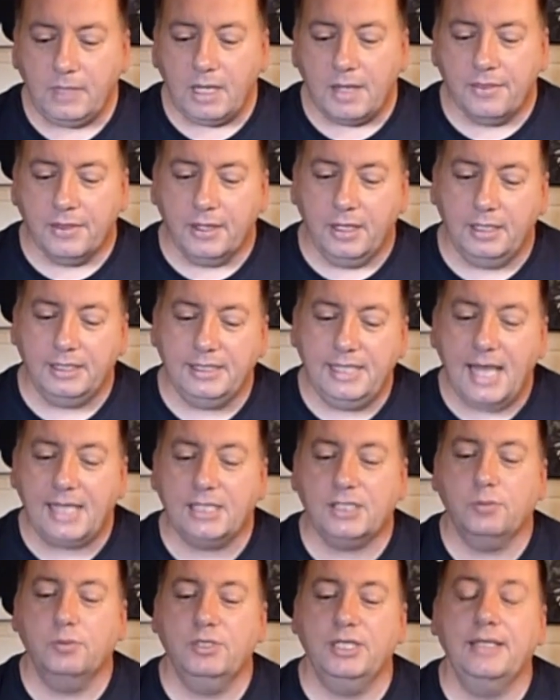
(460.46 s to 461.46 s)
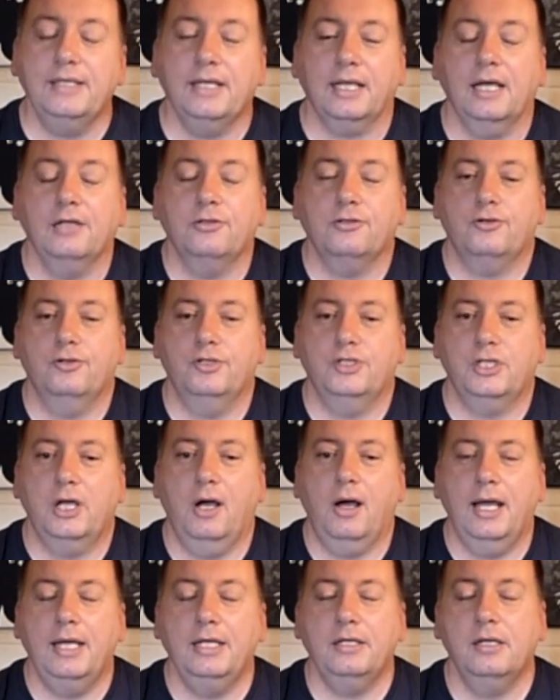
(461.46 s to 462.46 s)
that, yes, was in the
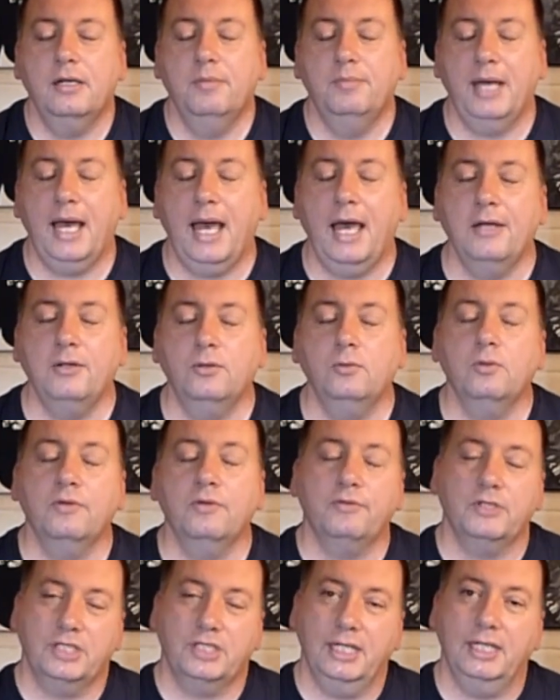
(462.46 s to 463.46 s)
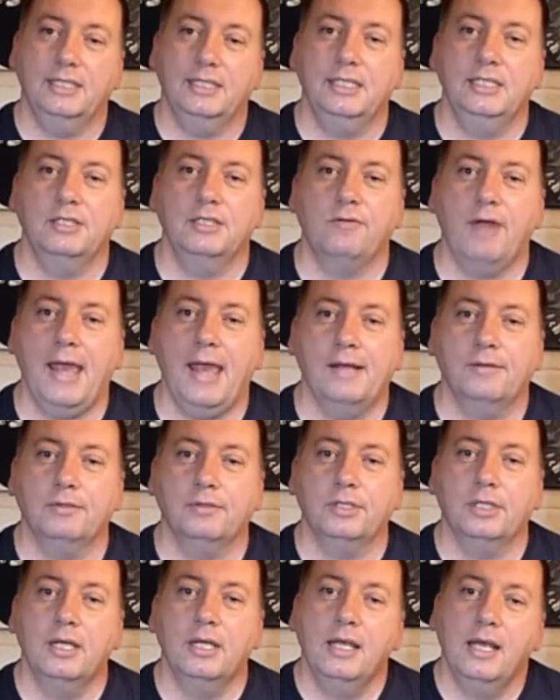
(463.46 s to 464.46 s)
countryside, but had all the facilities around.
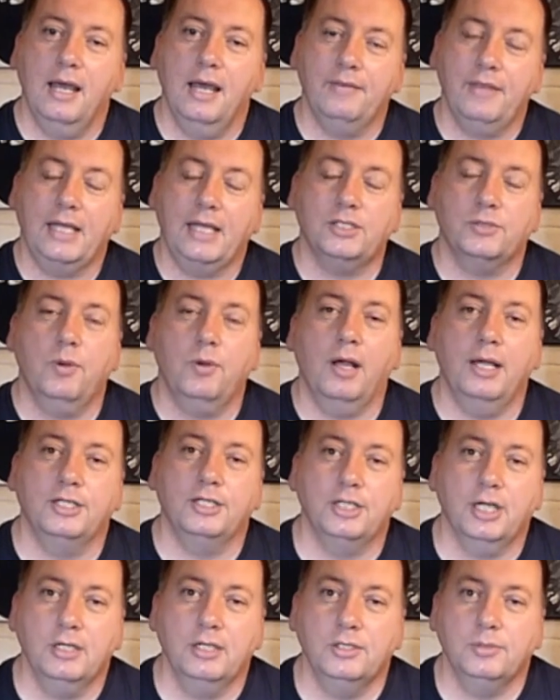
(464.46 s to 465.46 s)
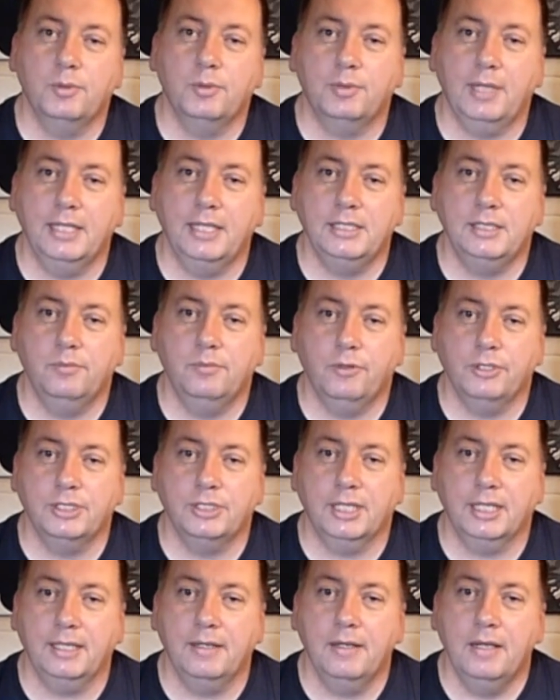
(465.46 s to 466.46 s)
And that's why I chose my place in
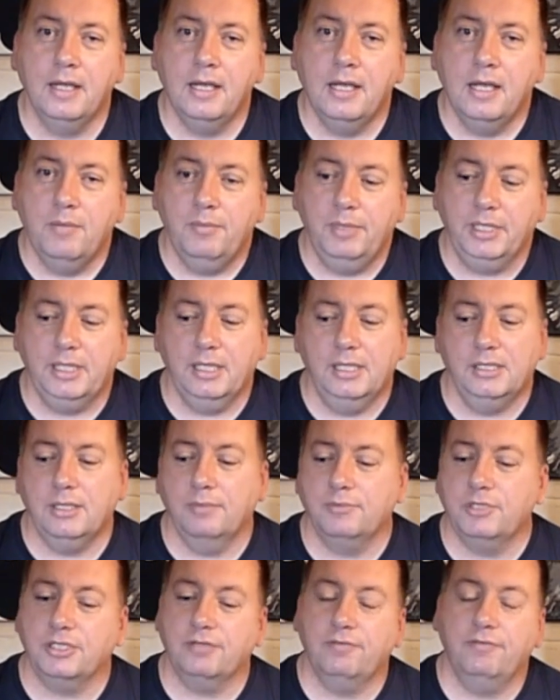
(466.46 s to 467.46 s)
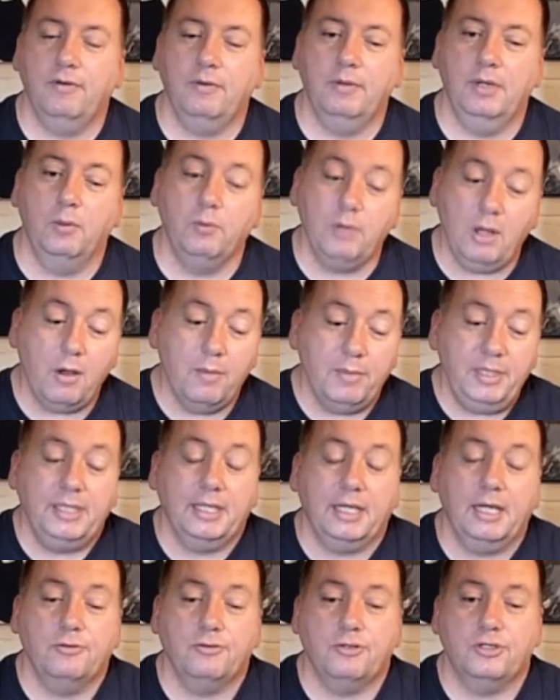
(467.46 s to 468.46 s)
Brittany. Because I'm just, although I'm in the
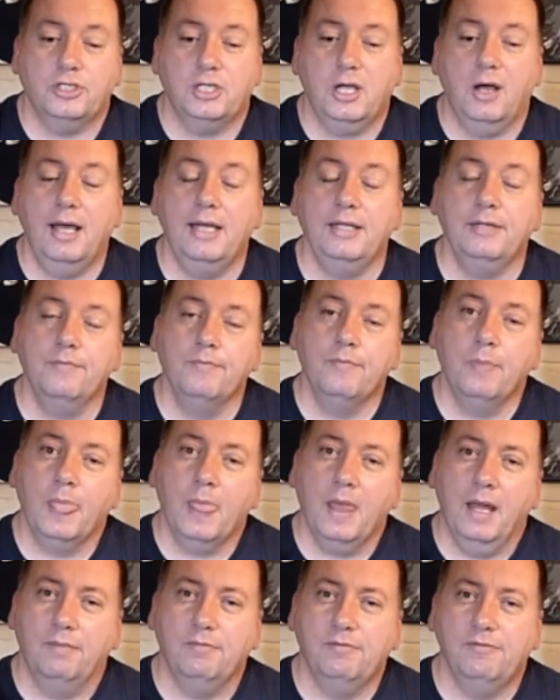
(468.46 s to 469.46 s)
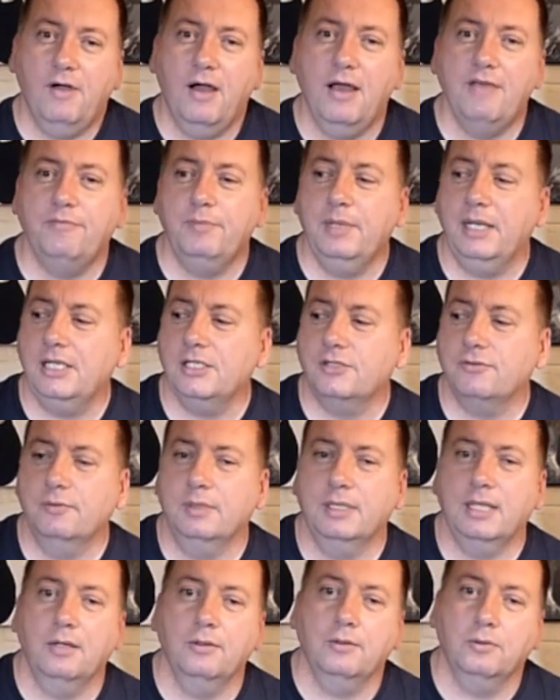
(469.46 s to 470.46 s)
countryside, I'm 5 minutes from a
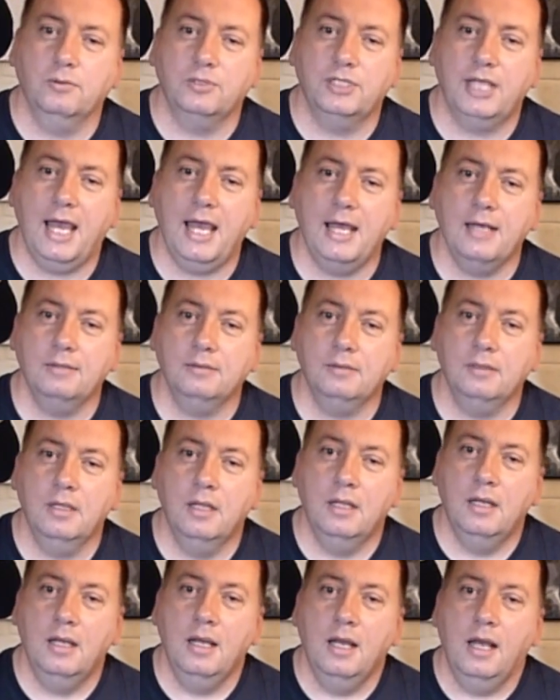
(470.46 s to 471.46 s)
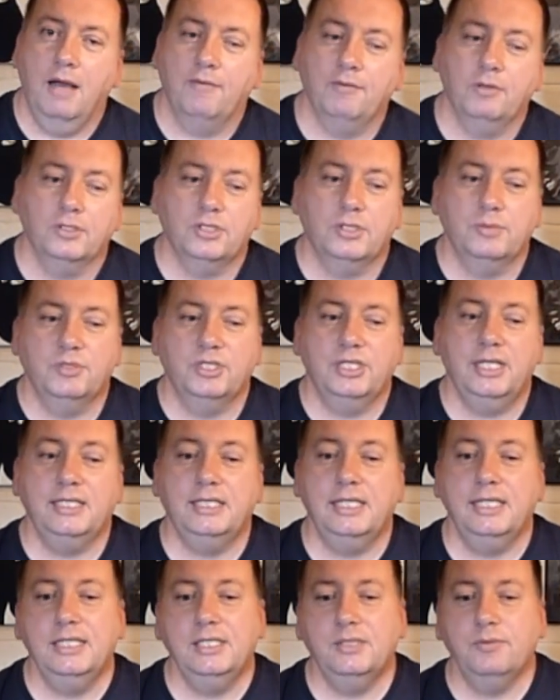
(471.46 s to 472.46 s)
local town. I've got some
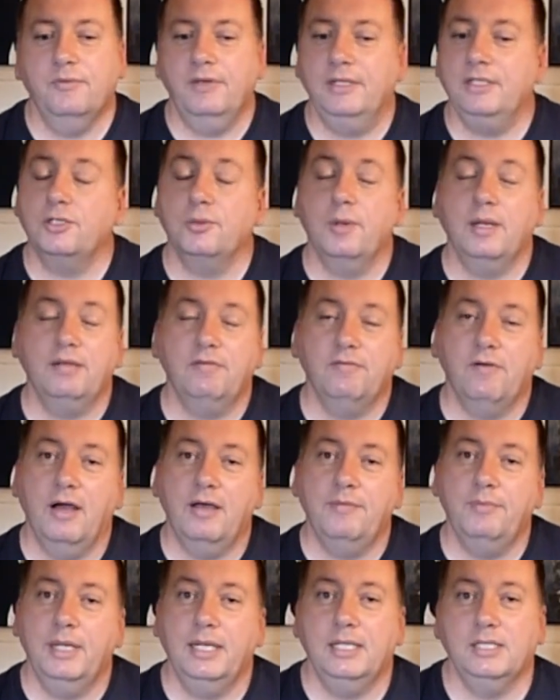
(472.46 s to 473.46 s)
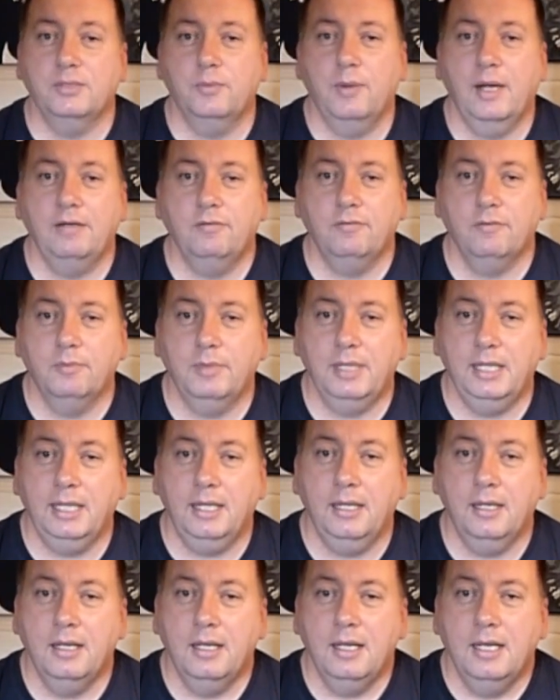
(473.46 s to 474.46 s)
cities within 25 minutes away from me.
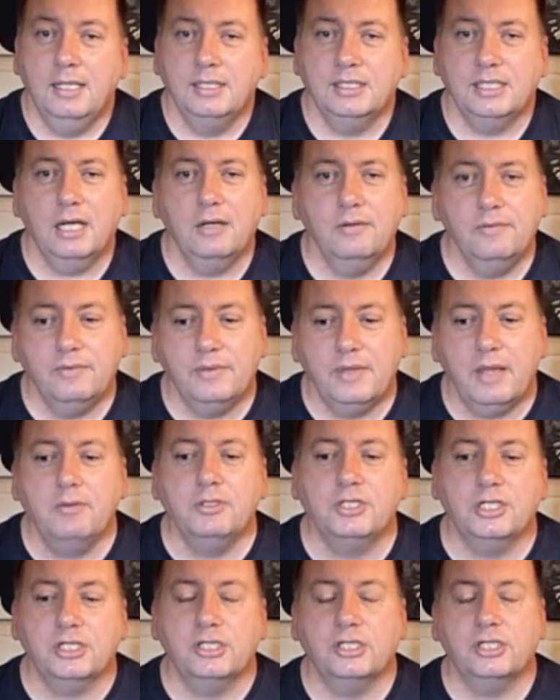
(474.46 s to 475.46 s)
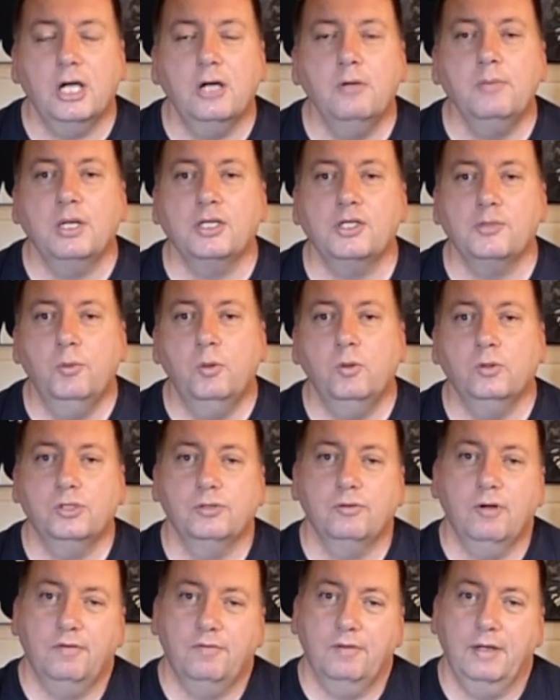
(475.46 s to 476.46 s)
So there was just so much more
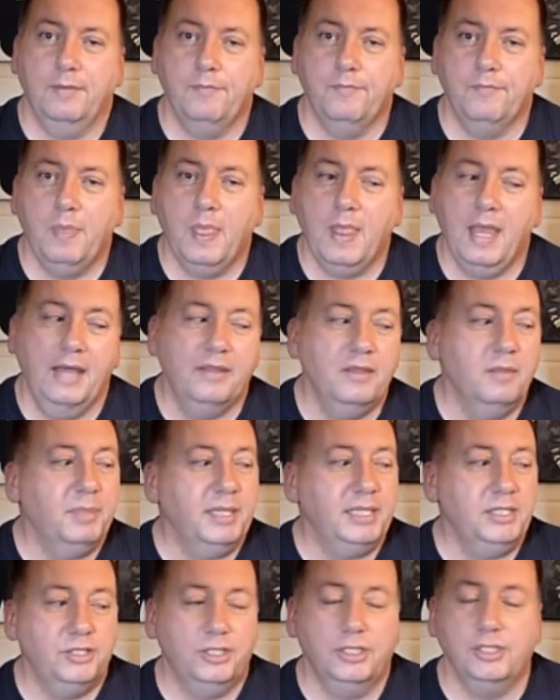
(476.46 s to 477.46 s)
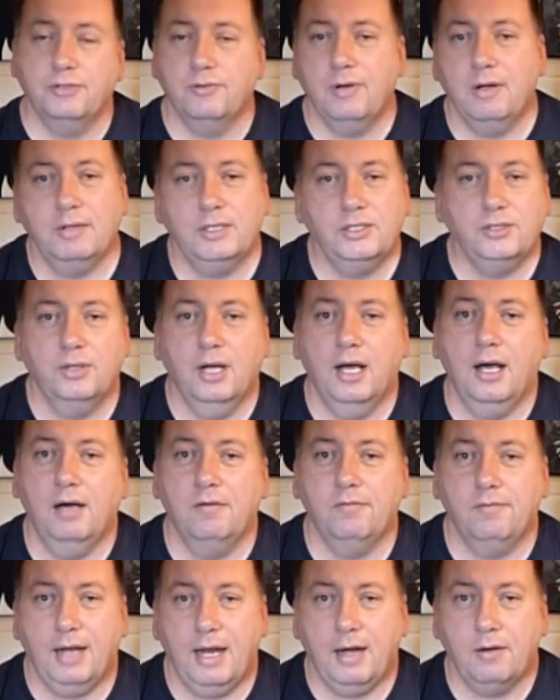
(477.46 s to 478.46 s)
to offer. And the beaches are only sort of
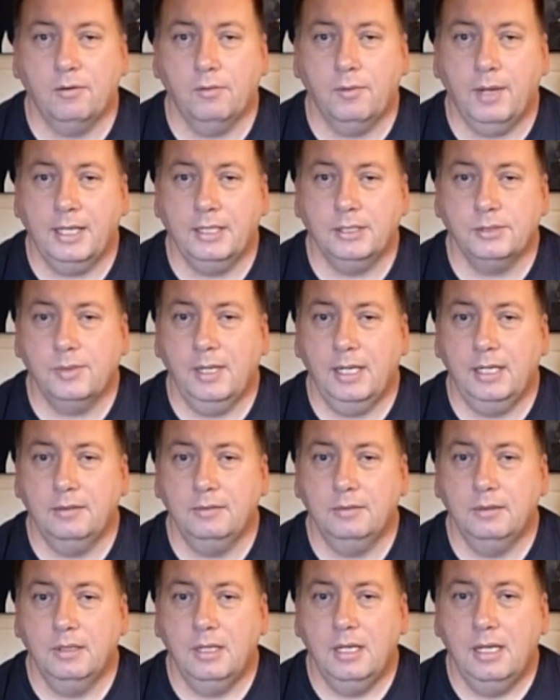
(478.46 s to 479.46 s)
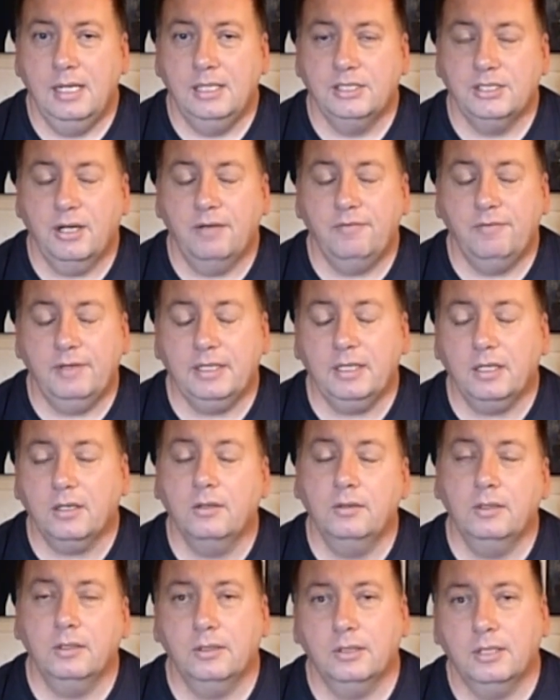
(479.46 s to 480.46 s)
half an hour away as well. So I think I've got the good